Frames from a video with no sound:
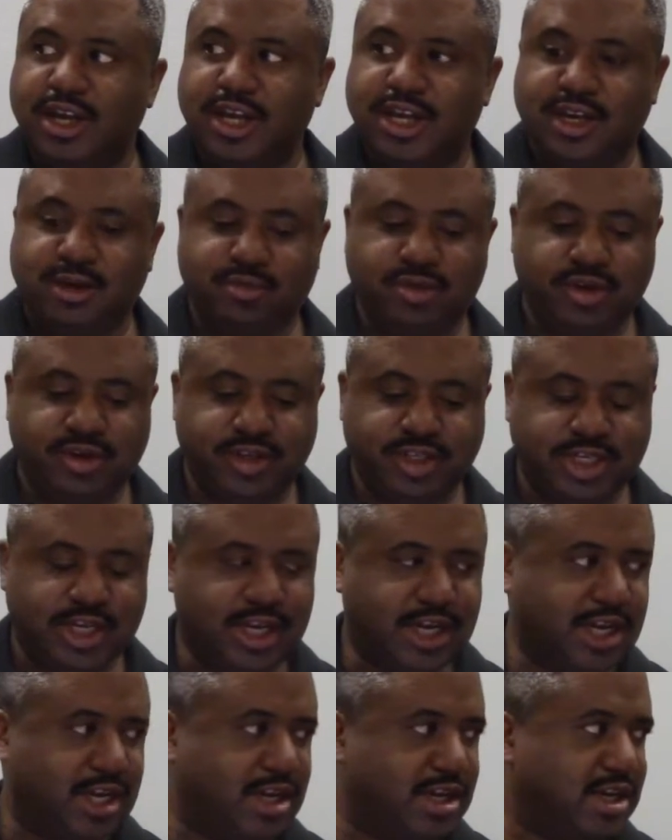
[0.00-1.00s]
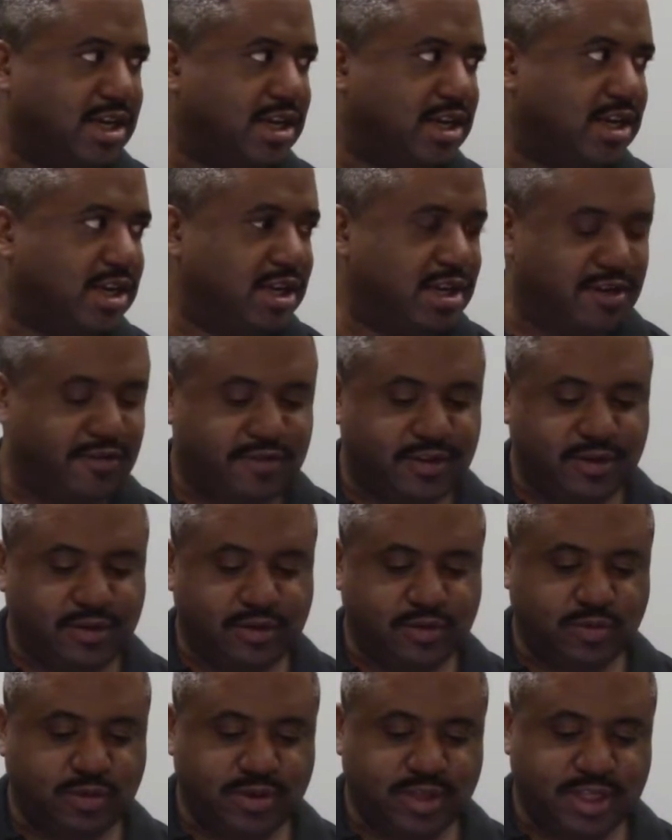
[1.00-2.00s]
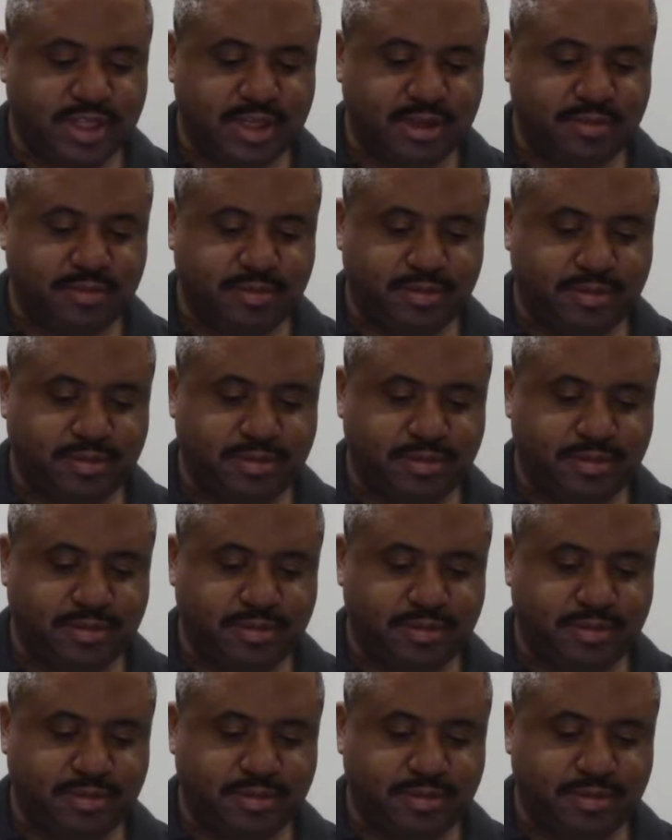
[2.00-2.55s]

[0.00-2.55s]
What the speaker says: in the book of John, if those weren't them.